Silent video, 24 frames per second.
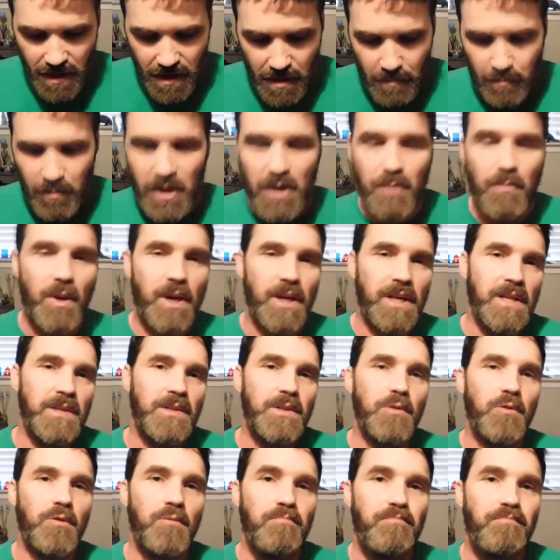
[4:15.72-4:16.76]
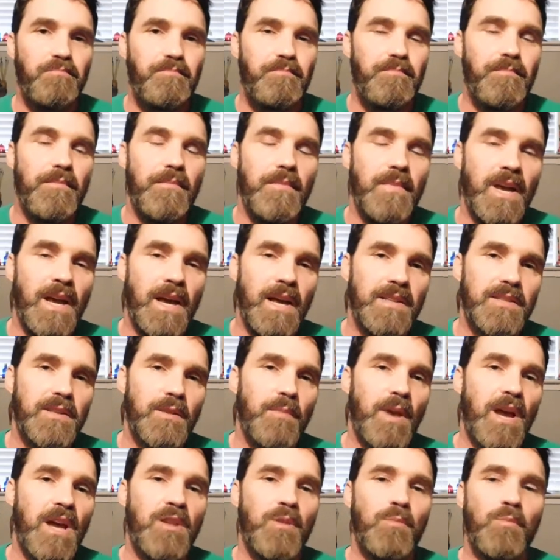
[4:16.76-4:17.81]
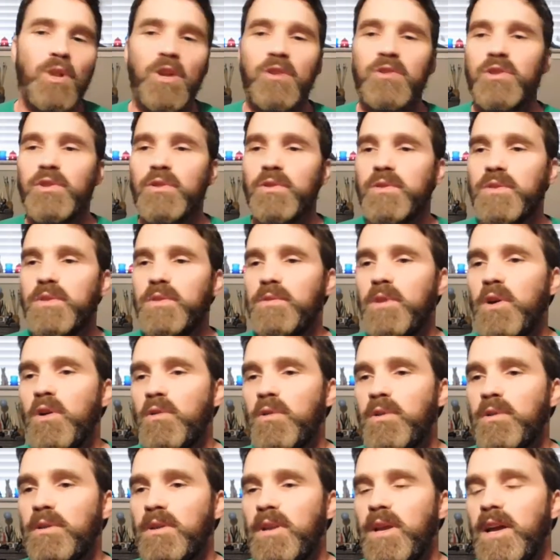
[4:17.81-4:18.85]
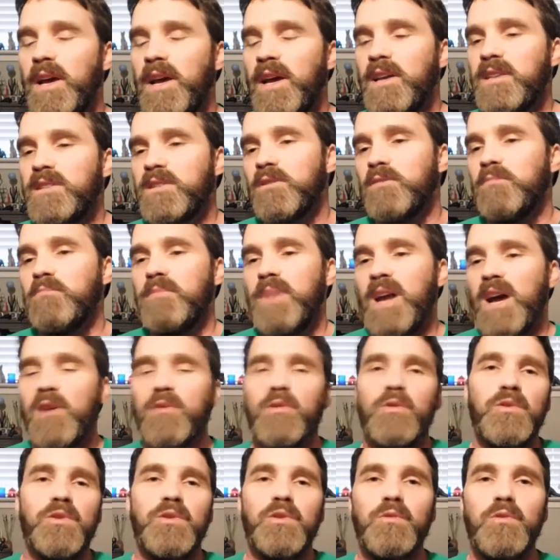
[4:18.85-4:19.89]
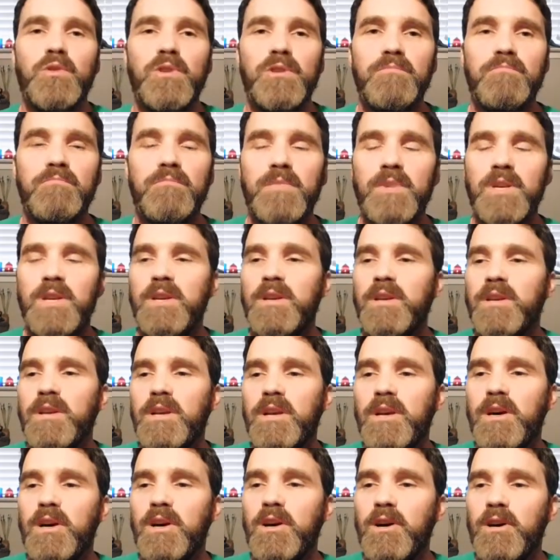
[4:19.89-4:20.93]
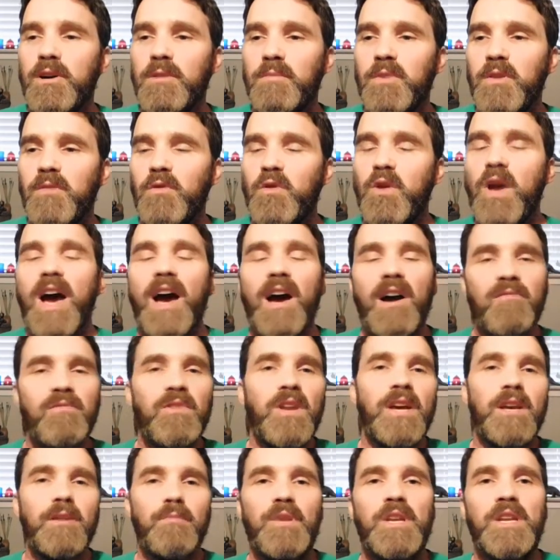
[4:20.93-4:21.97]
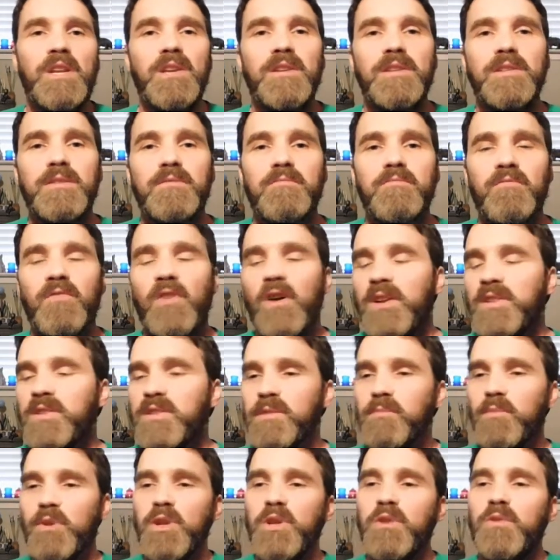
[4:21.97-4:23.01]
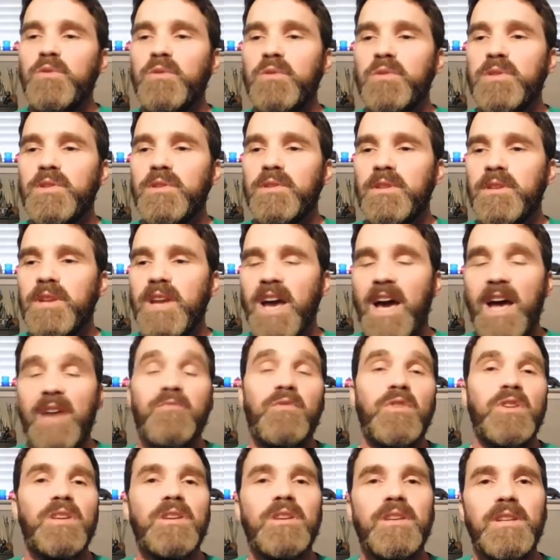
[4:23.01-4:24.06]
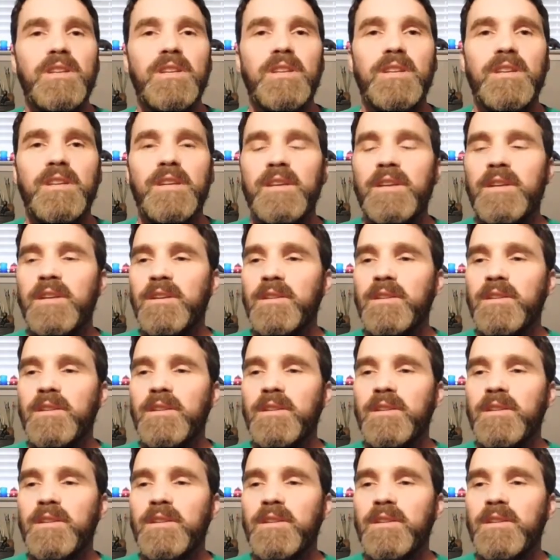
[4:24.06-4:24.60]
be a buddy to them. Ask them how their blood sugar's going. Ask them how they're doing. If you have diabetes, find somebody who's an advocate and,